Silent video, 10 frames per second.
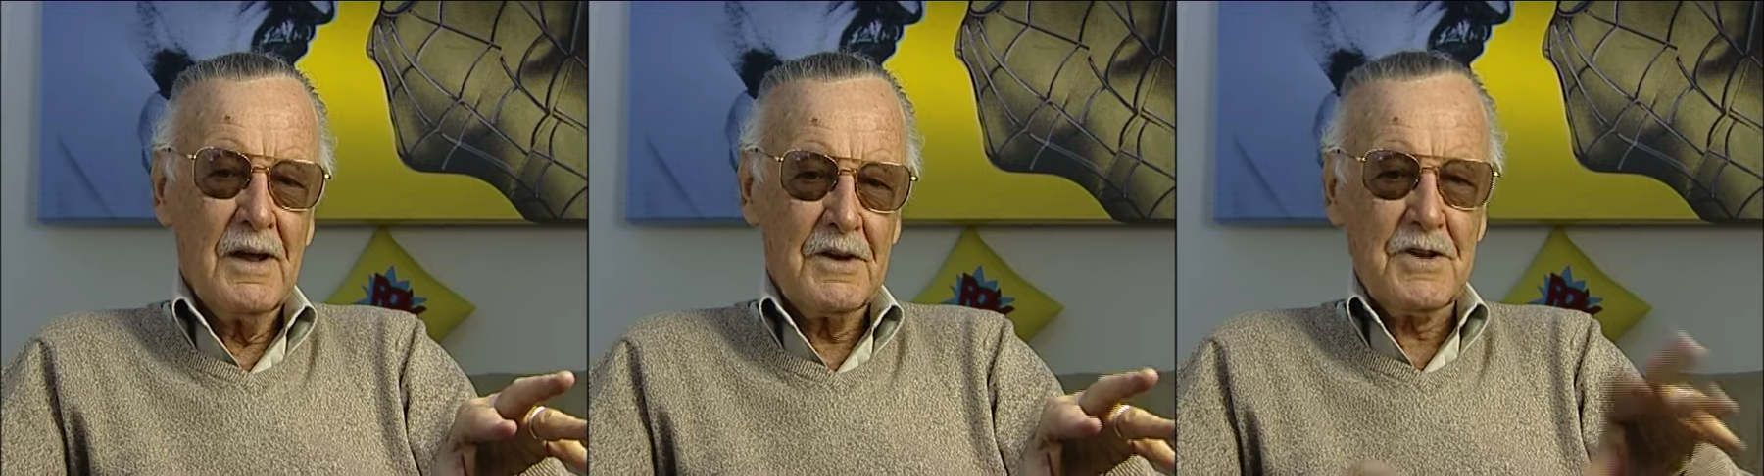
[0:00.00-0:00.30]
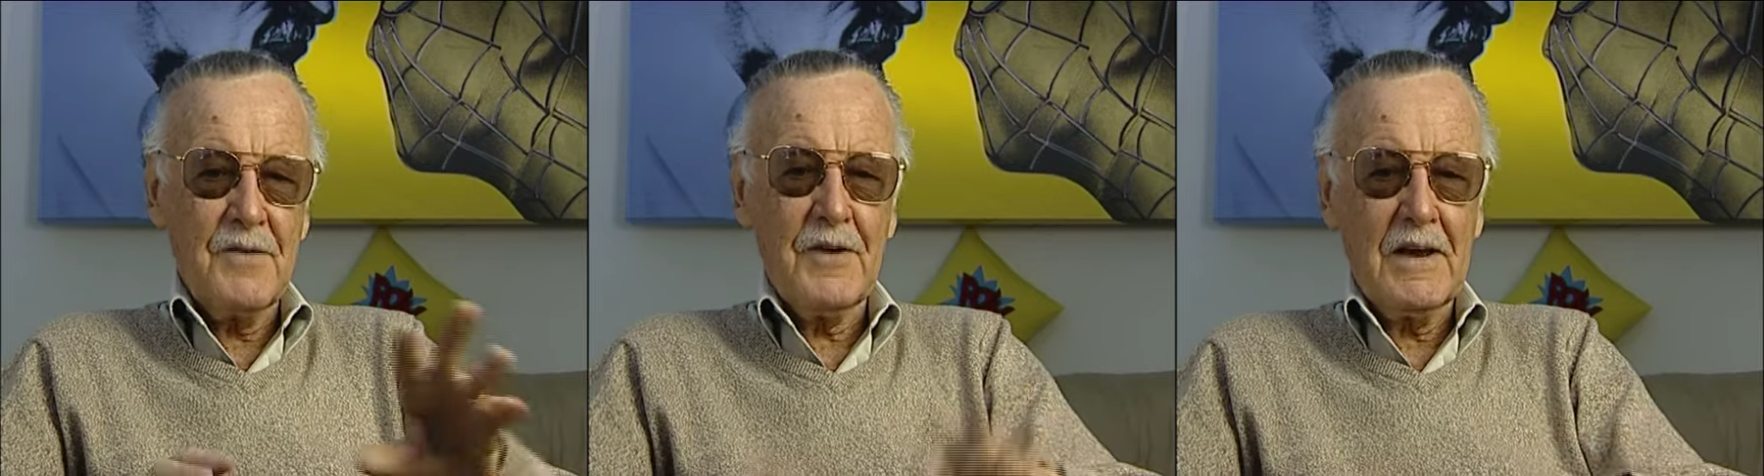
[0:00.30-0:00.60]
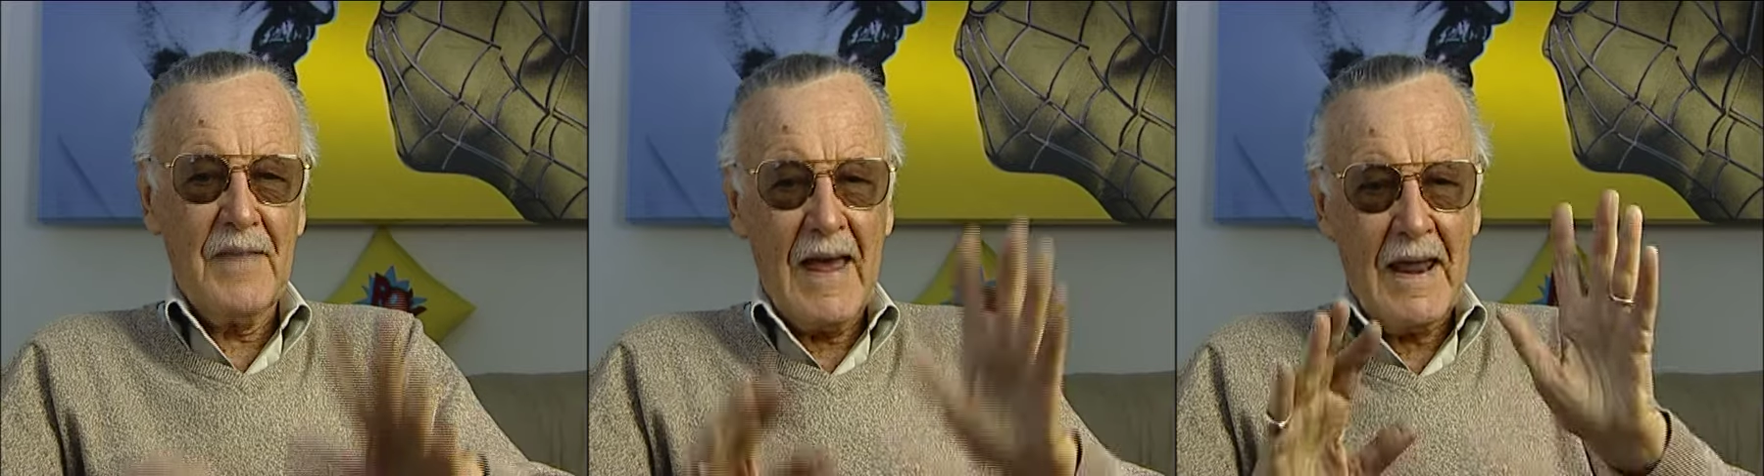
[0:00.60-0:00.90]
because I
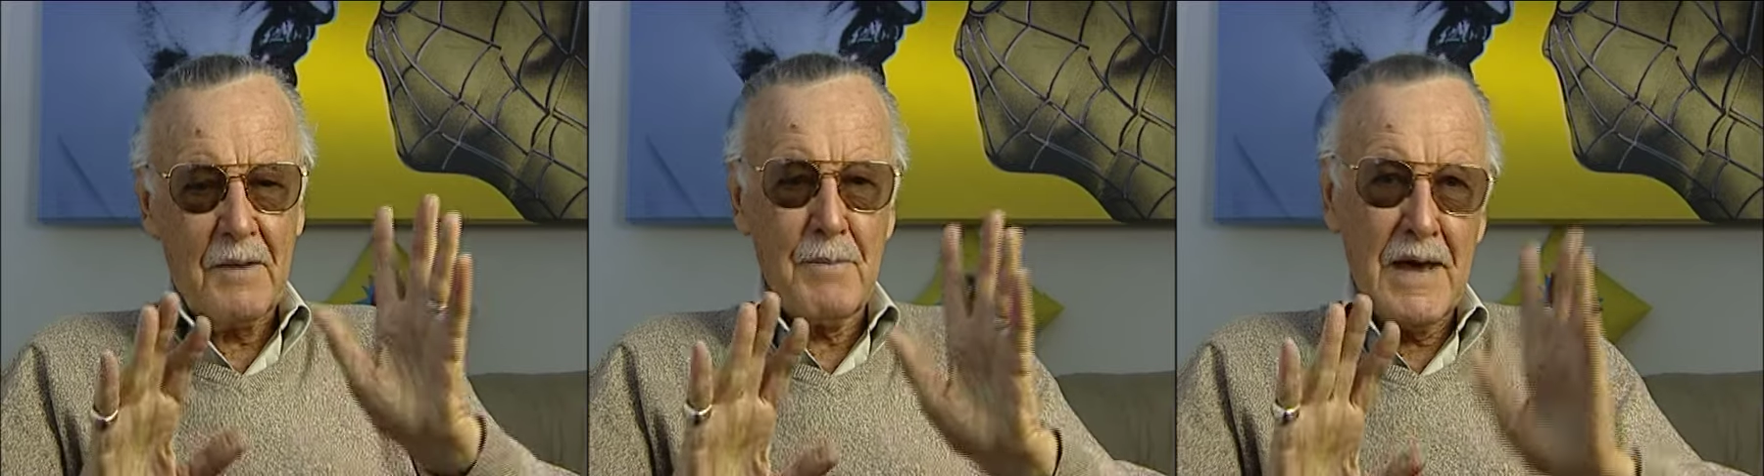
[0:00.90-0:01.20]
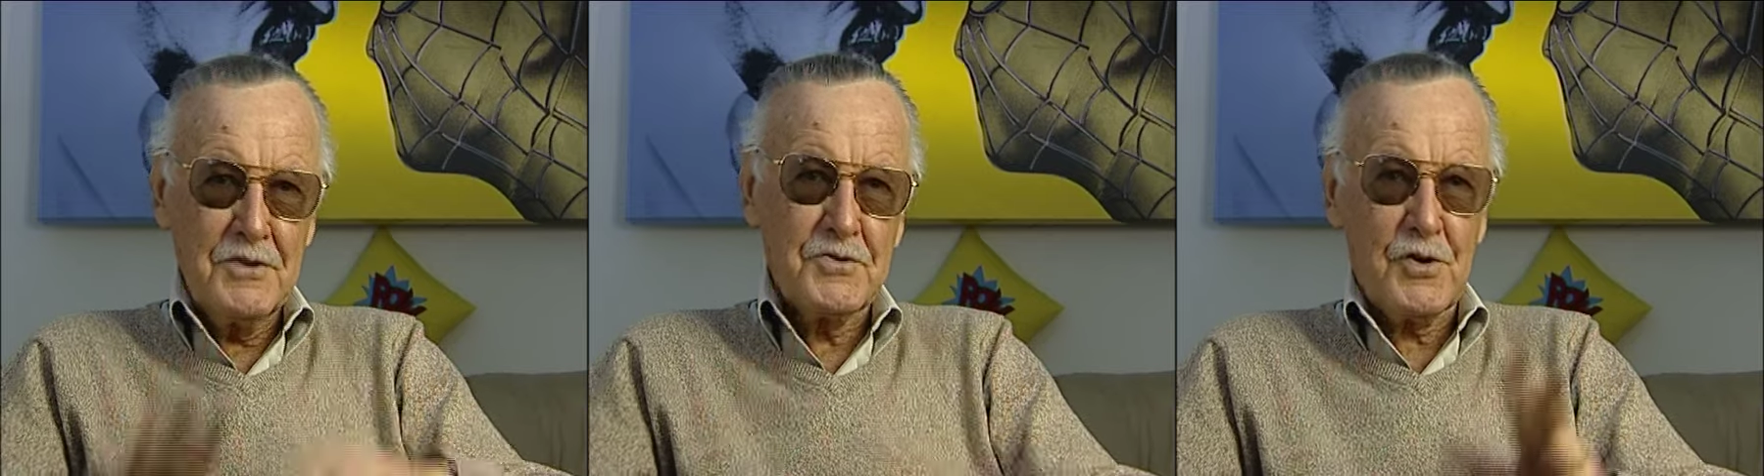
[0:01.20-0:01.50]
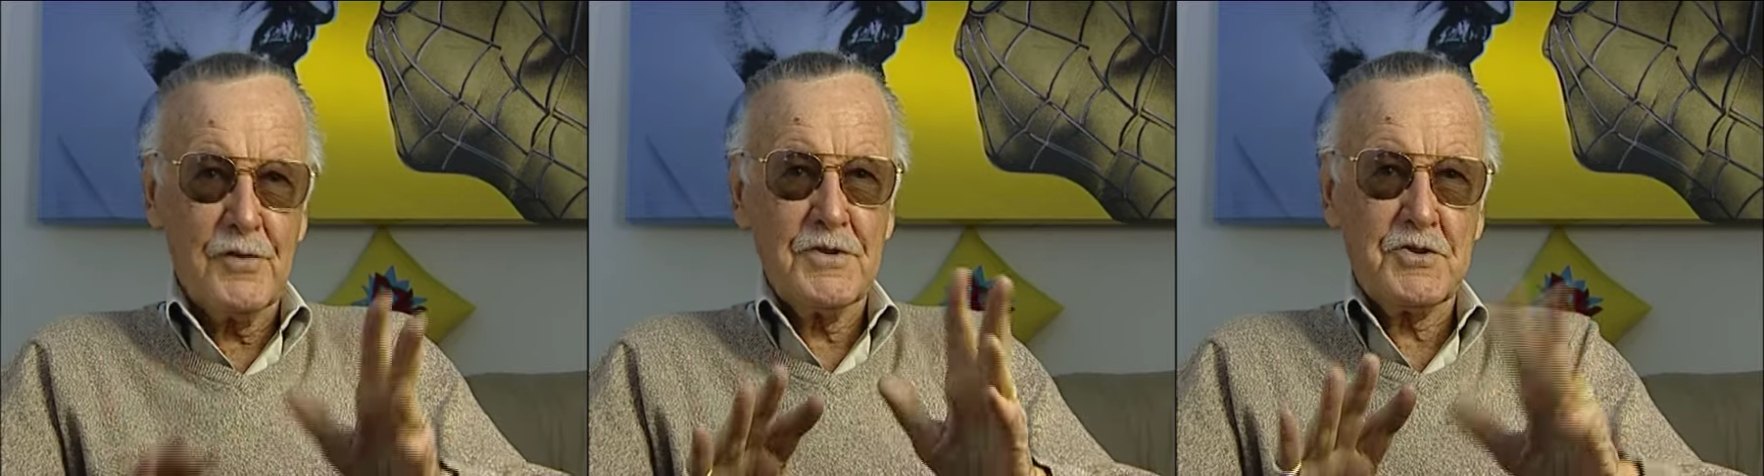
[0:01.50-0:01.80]
figured that had maid
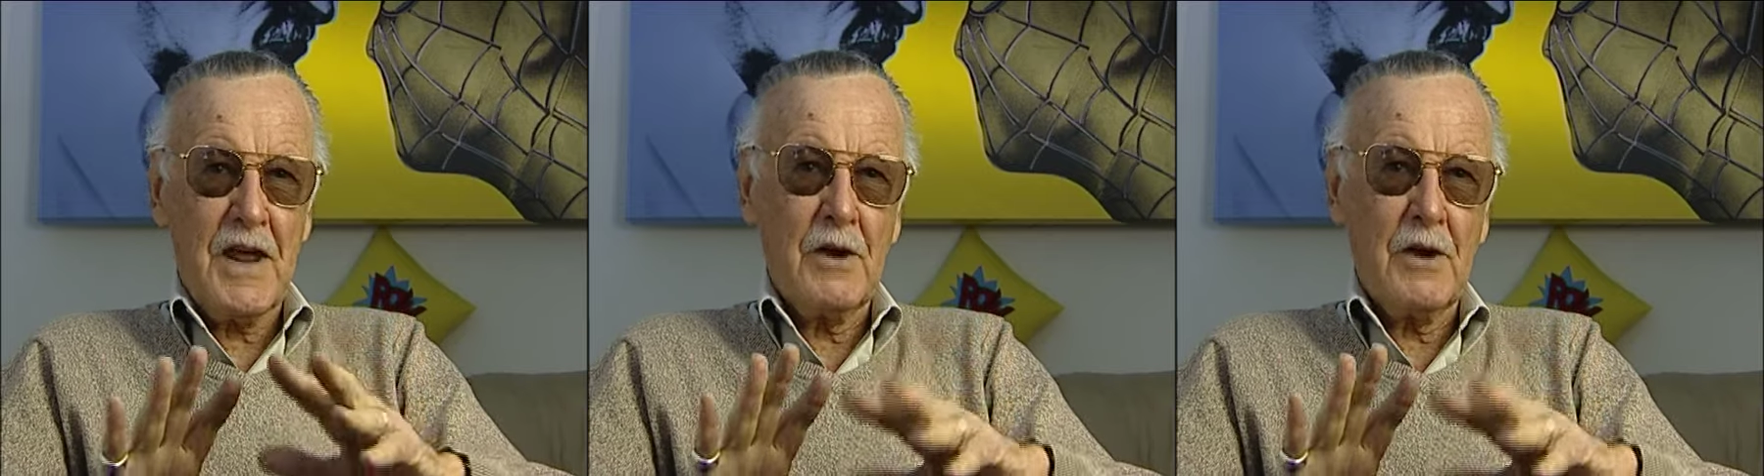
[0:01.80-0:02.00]
service.